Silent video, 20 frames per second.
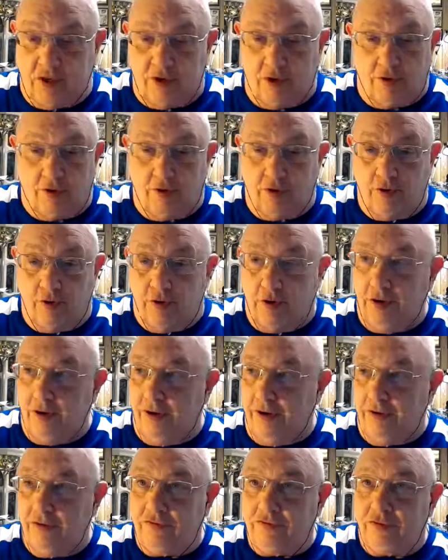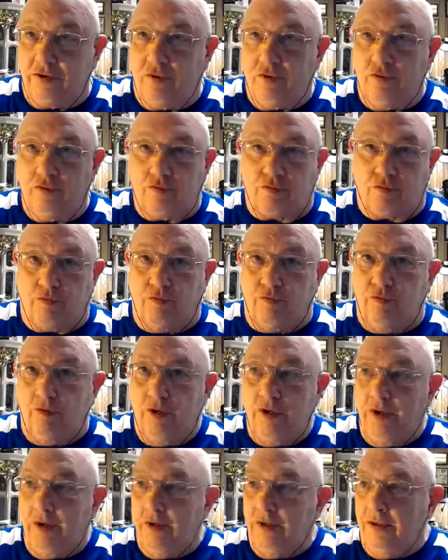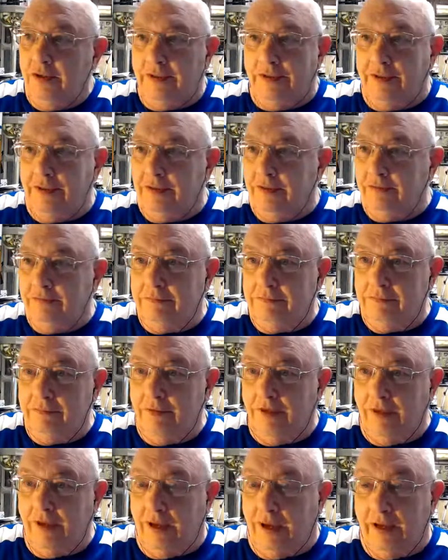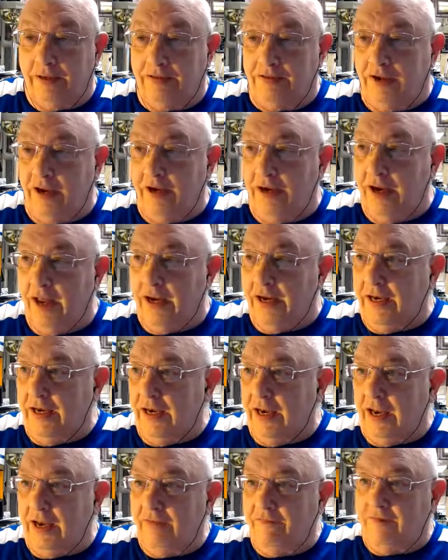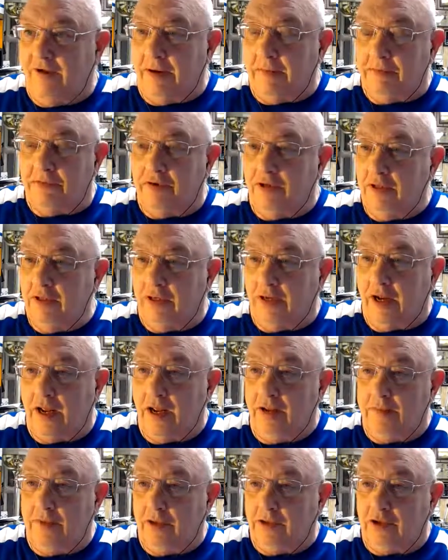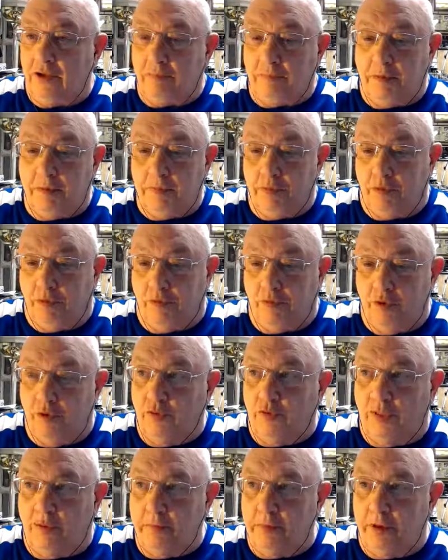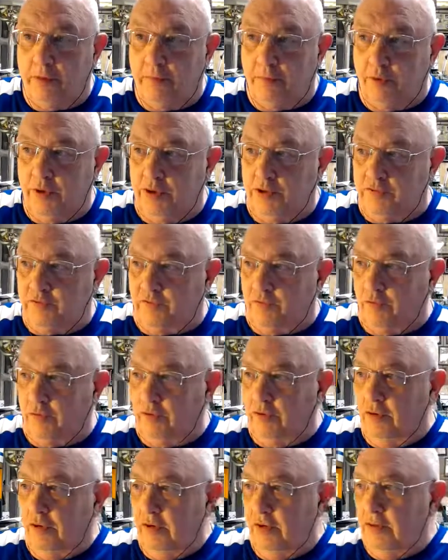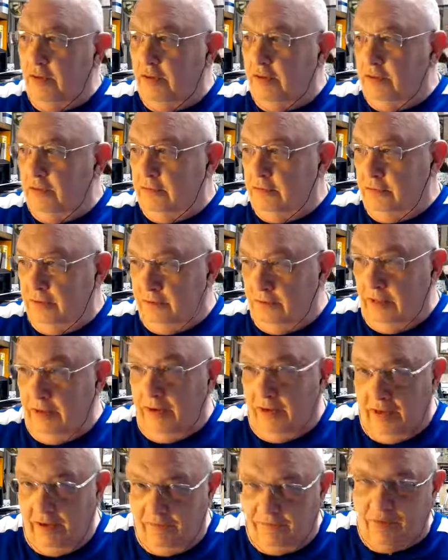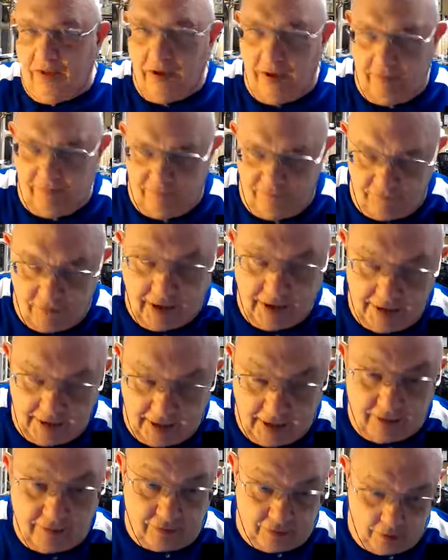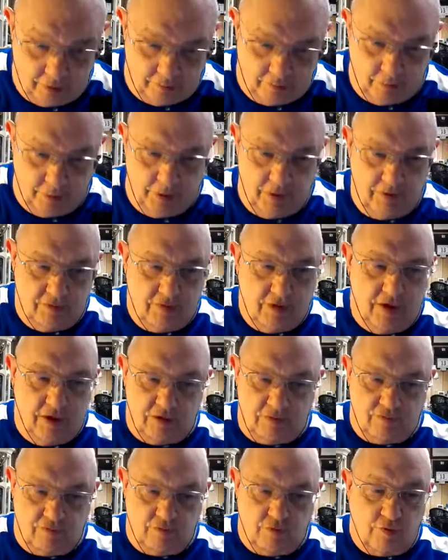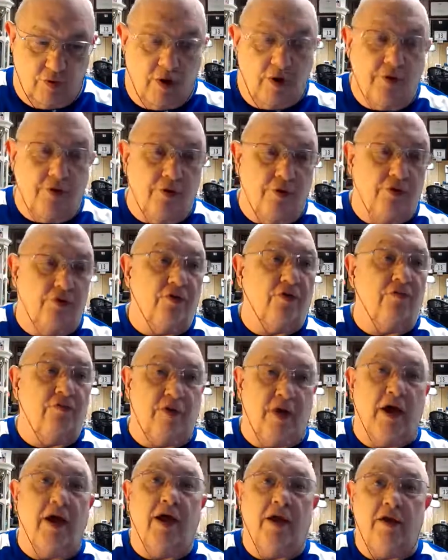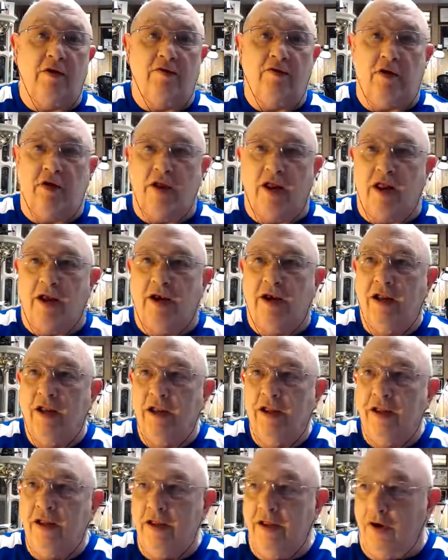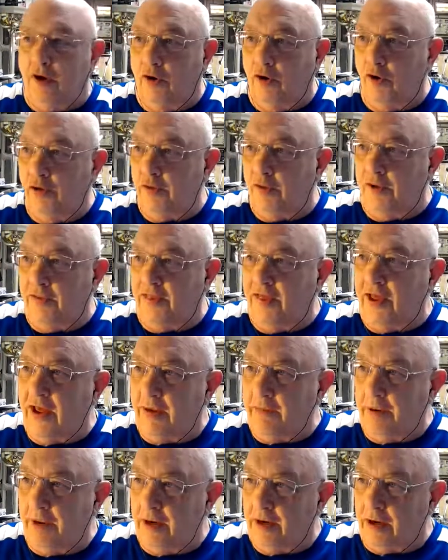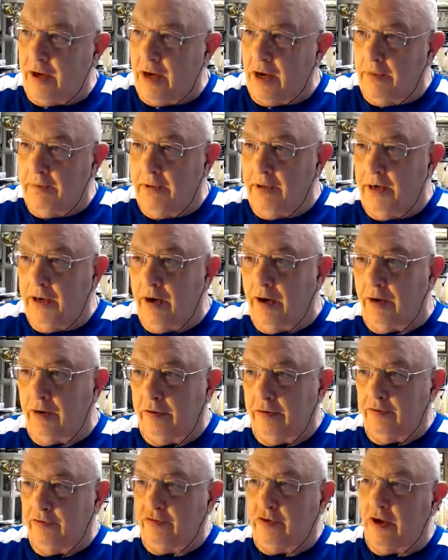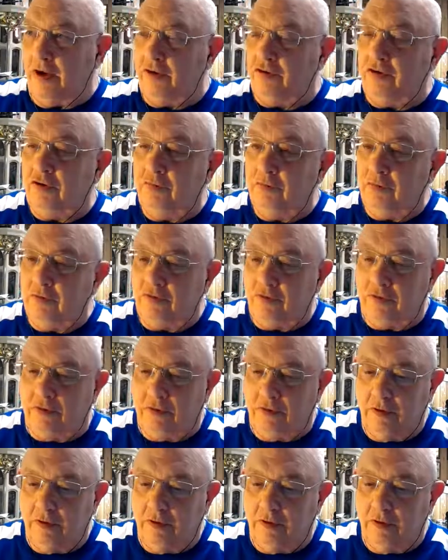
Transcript: early on is so true. I'd say 95% of the time out there, people don't know they've been breached for, if they find out they're breached, it's for hundreds of days. And earlier, I think I made a comment in our discussion was that